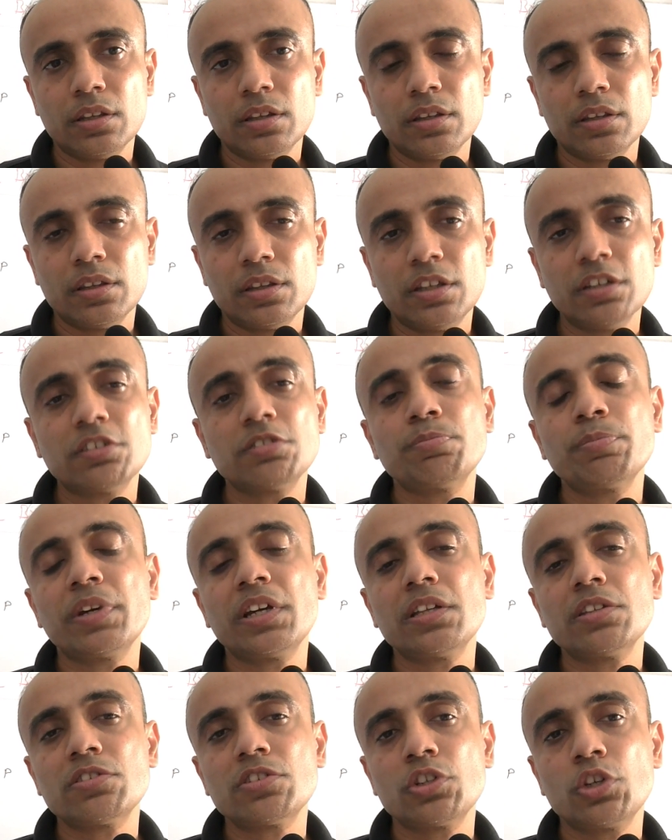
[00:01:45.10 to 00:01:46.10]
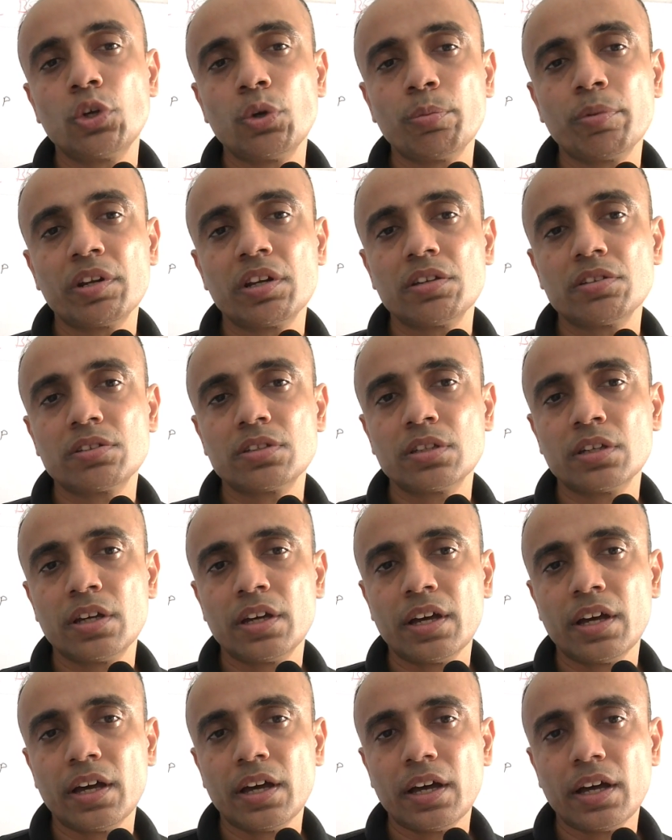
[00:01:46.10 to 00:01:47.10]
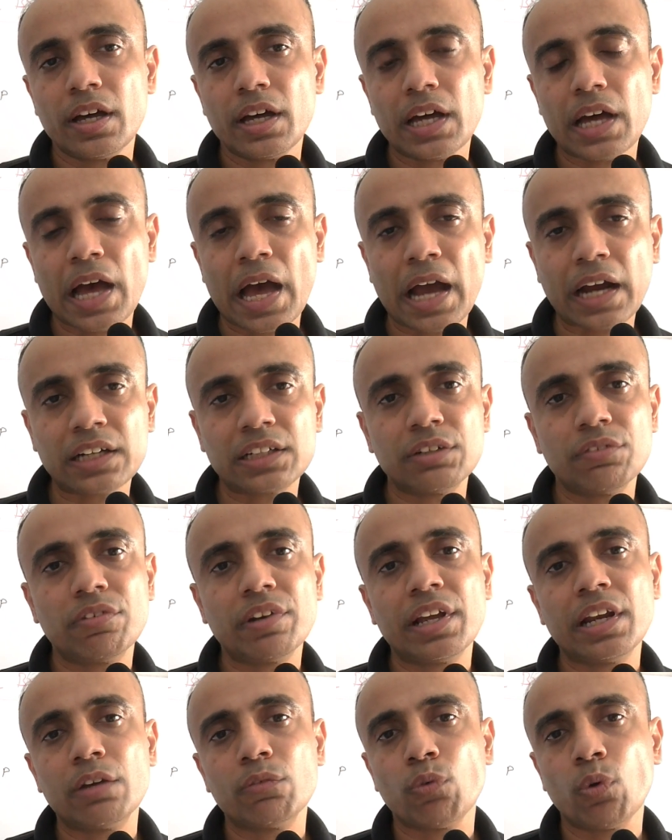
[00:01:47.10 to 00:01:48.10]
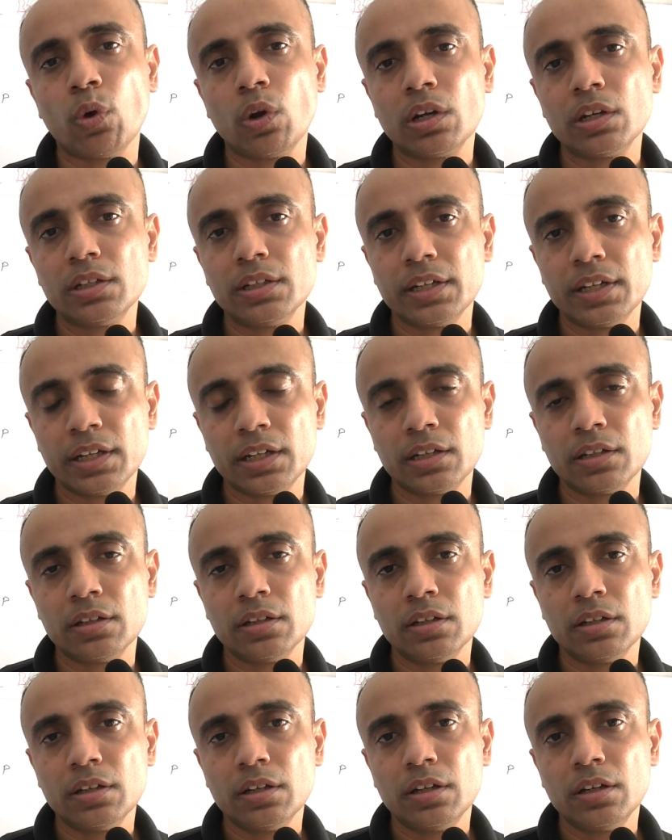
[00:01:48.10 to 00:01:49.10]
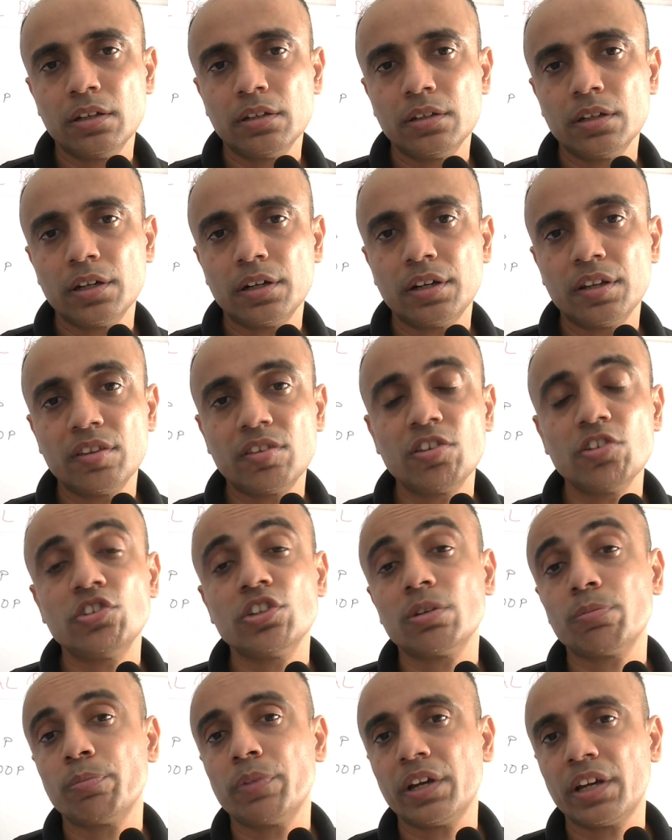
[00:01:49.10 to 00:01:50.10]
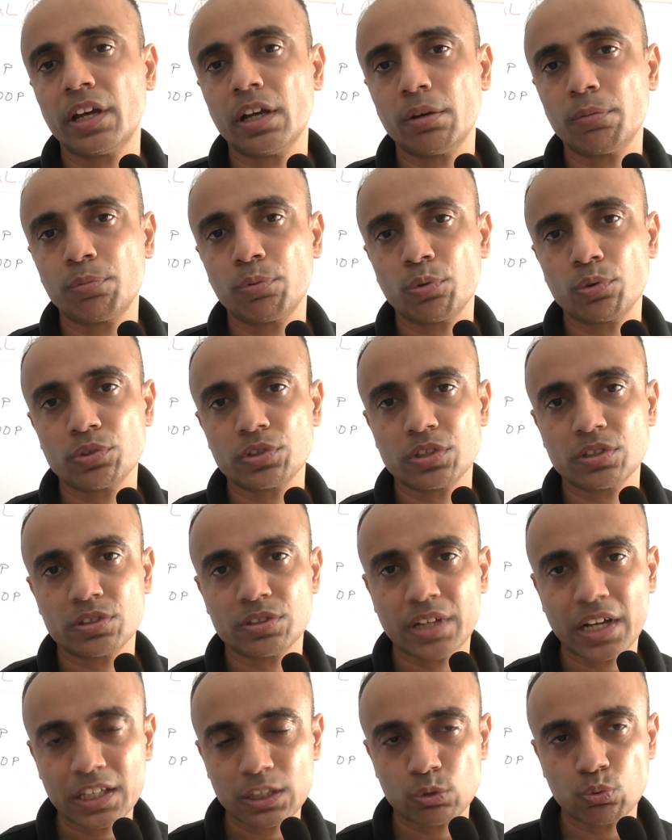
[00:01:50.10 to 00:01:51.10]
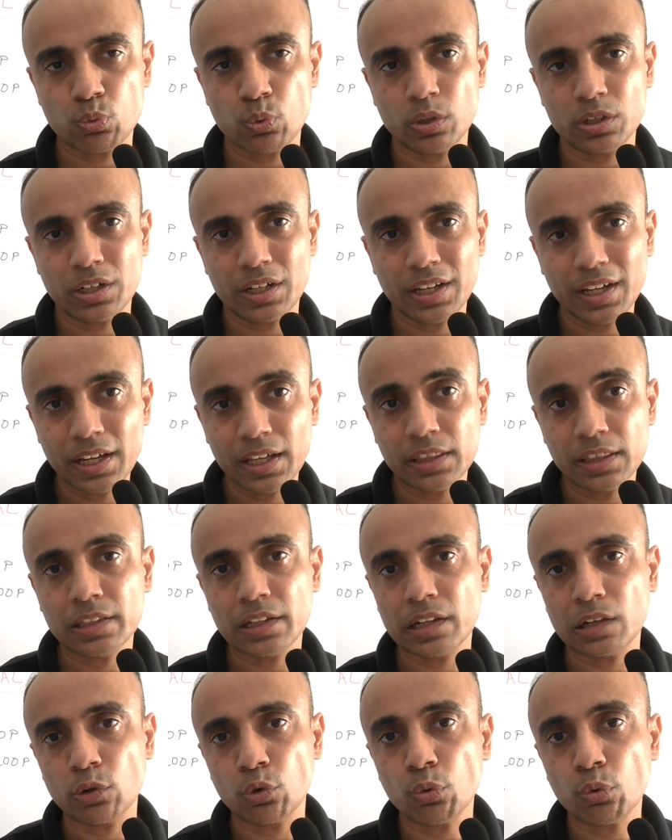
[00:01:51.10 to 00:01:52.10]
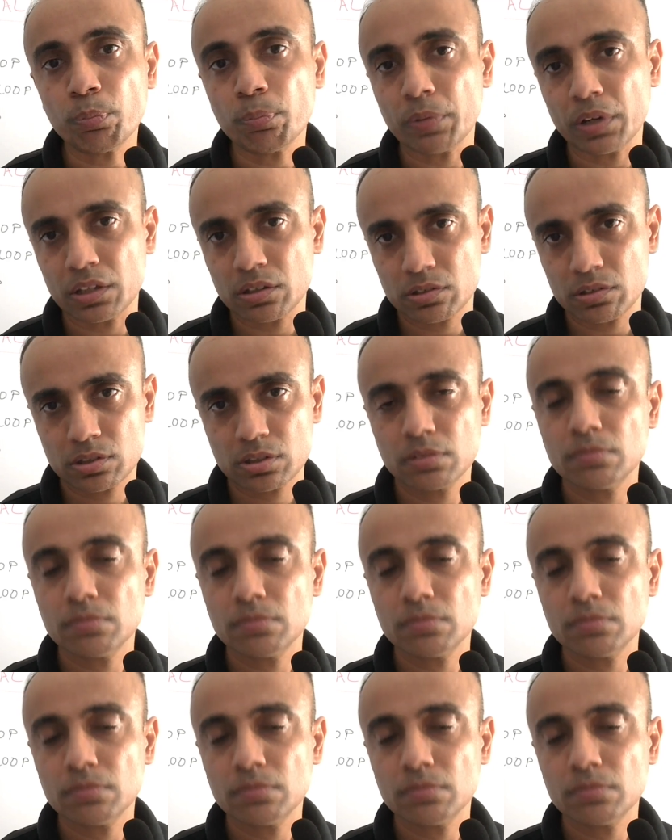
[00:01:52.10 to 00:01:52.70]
This means human is actively involved in the decision making process. That's what in the loop means.